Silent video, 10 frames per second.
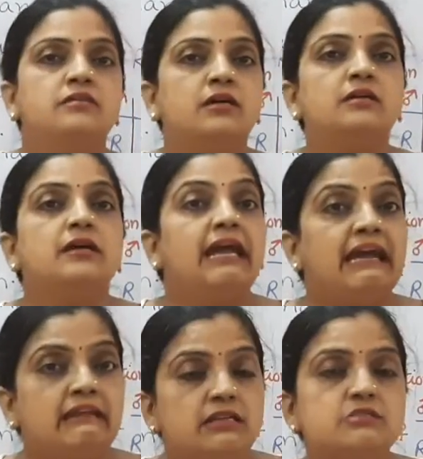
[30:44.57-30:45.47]
the
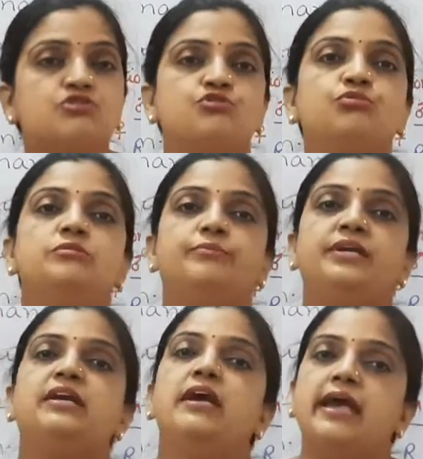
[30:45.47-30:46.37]
alleles to
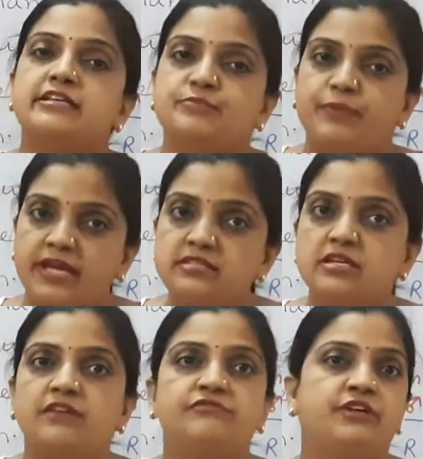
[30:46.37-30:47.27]
be
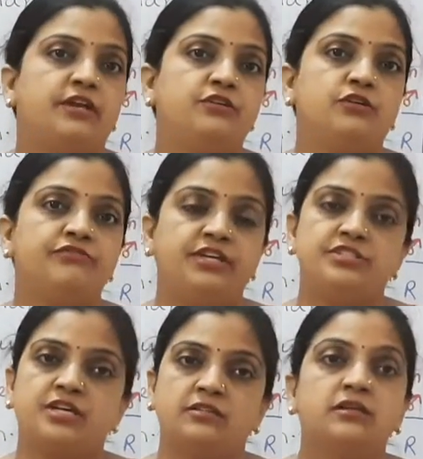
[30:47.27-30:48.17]
expressed in front of
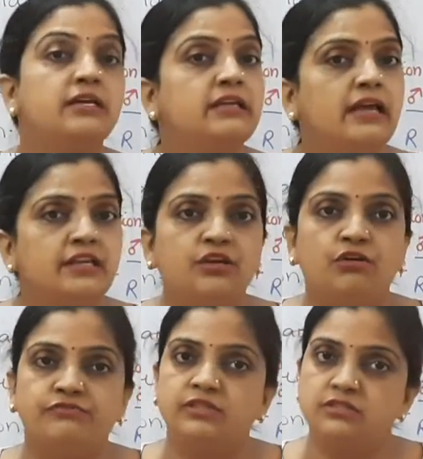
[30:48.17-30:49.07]
each other in any
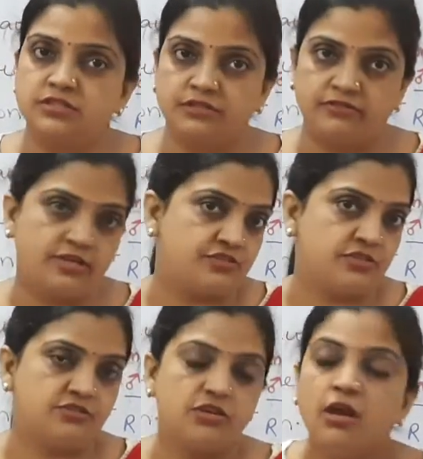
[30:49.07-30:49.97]
of the
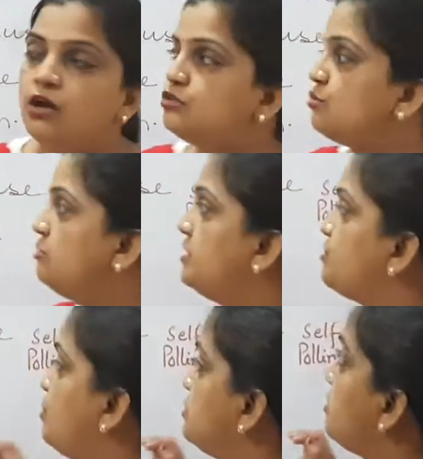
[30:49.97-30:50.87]
generations. So
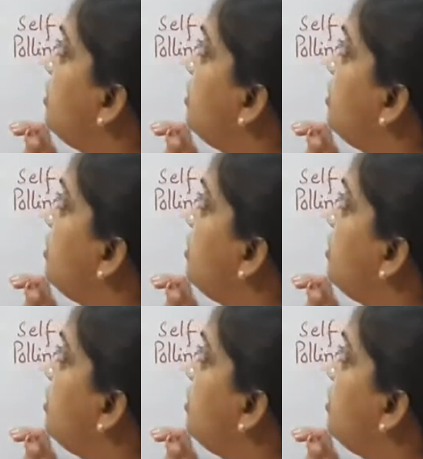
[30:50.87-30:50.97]
this was